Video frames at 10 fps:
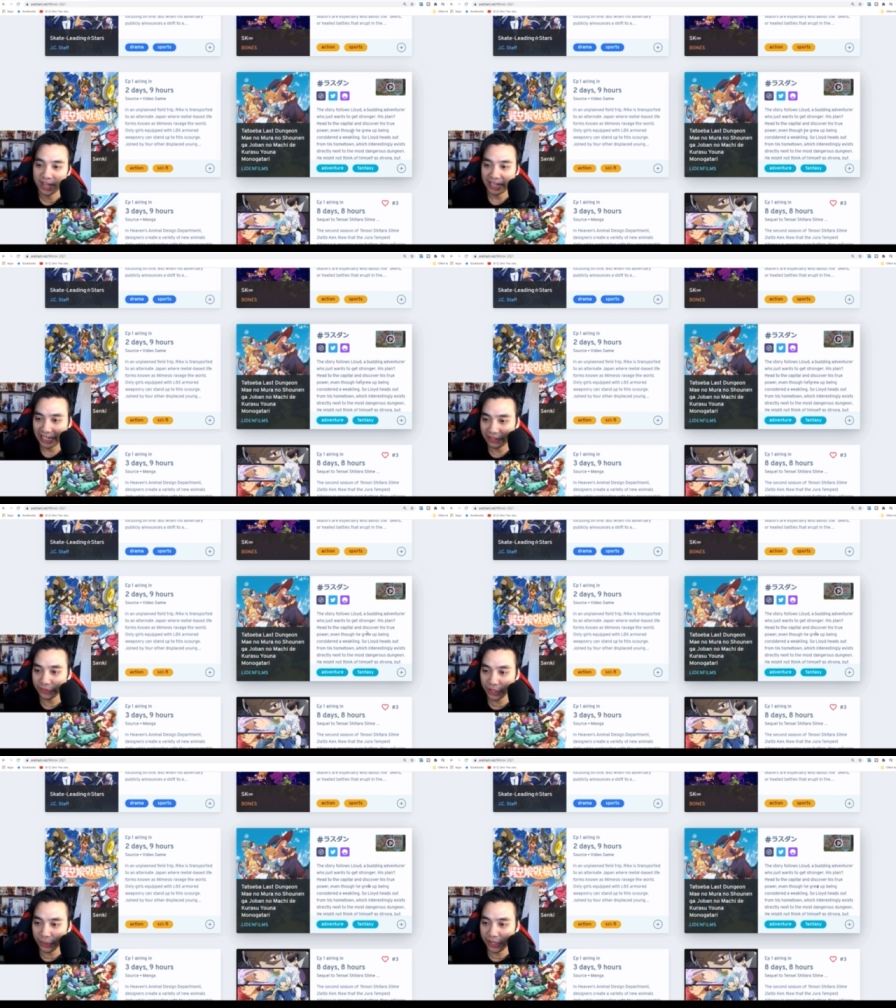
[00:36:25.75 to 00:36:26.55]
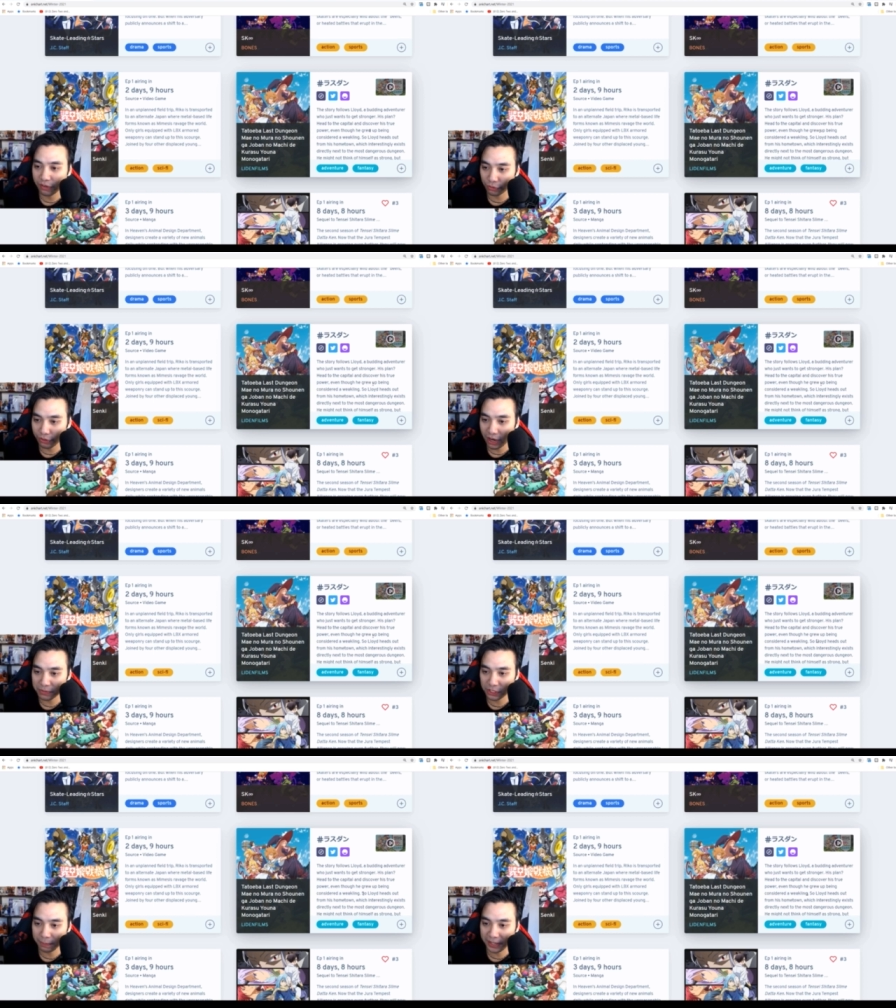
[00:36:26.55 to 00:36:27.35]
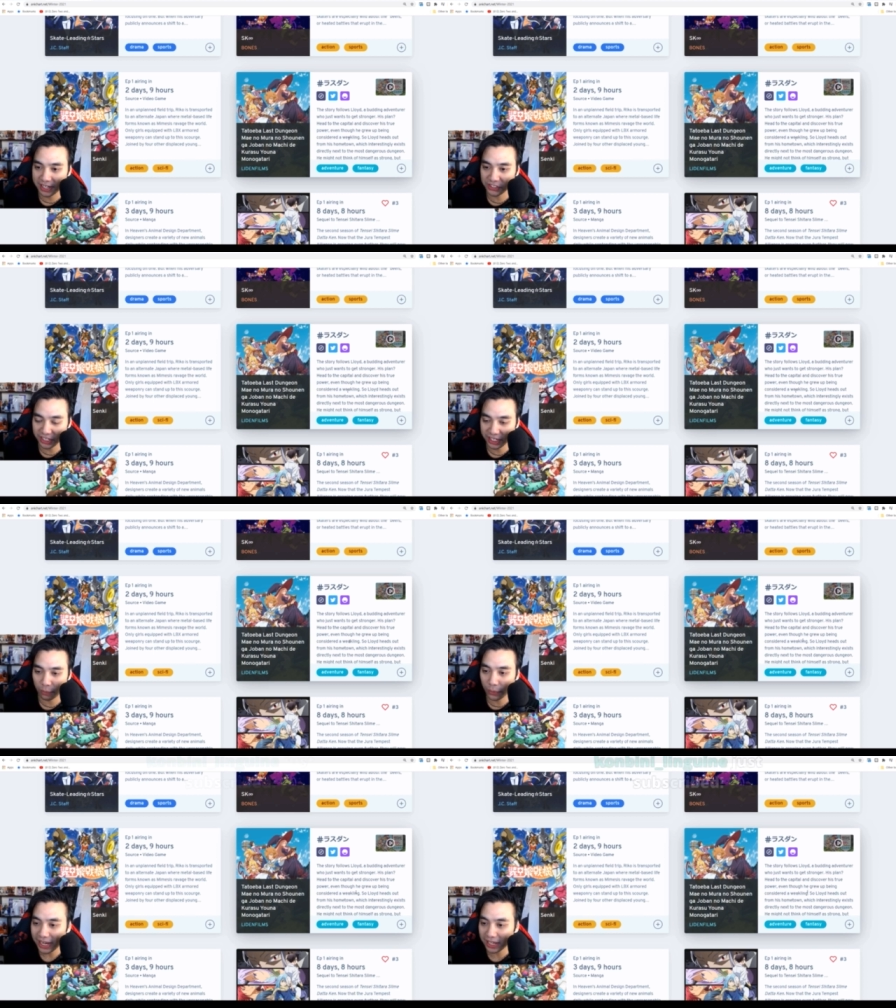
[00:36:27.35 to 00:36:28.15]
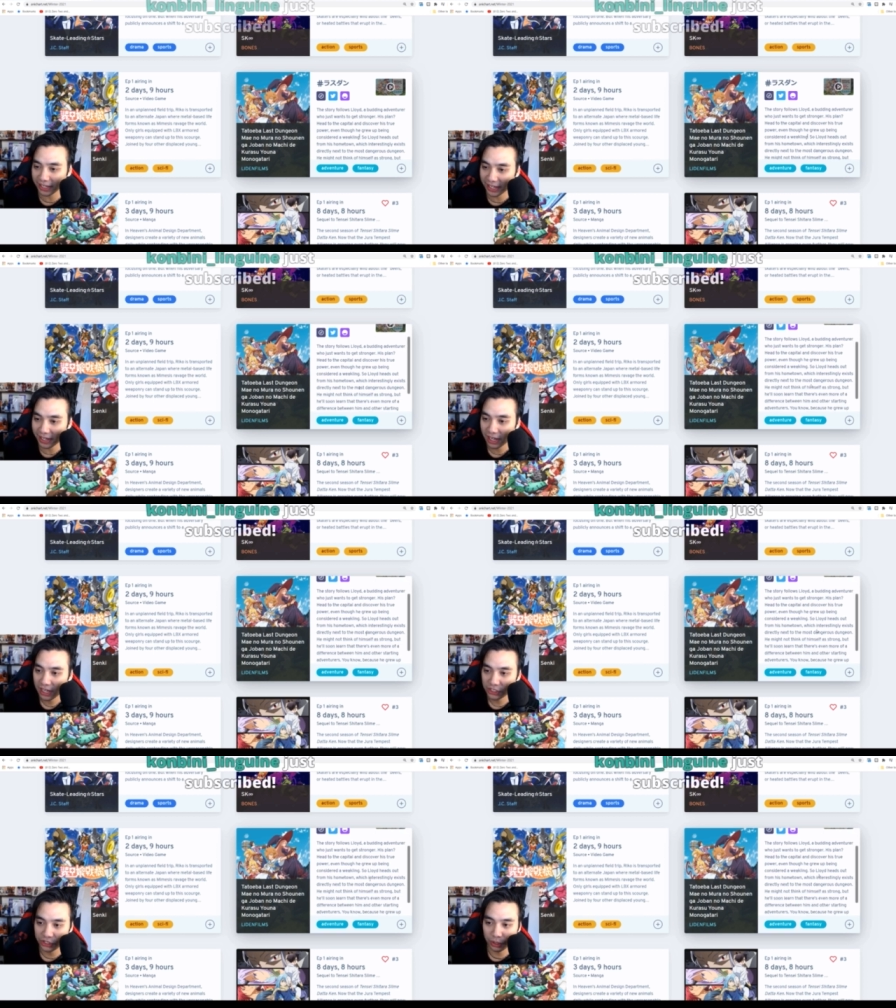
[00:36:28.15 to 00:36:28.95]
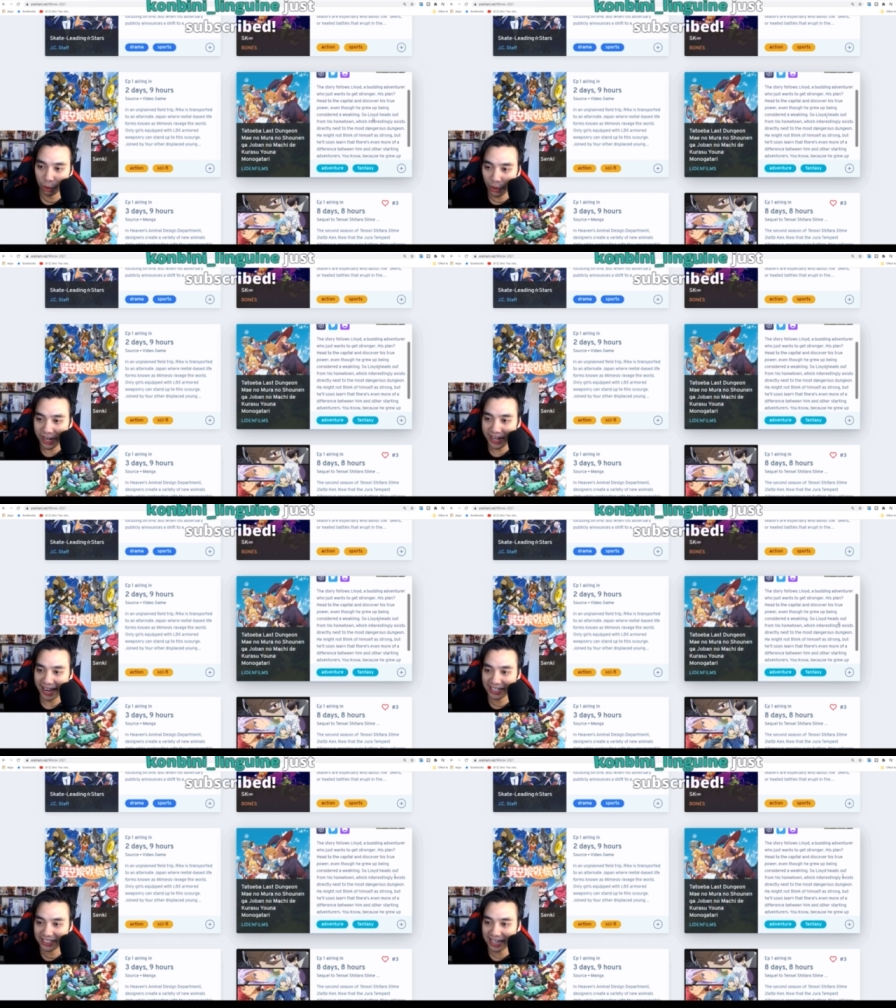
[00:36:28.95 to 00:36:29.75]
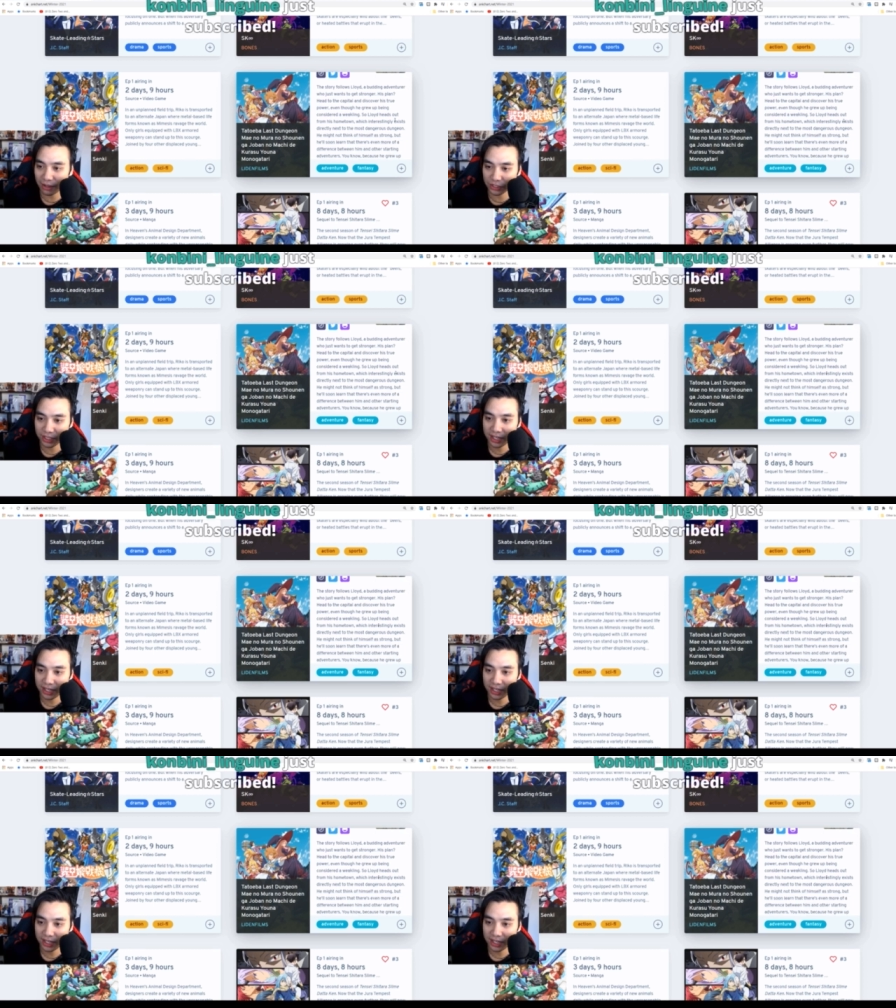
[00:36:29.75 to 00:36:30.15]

Even though he grew up to be considered a weakling, so Lloyd heads out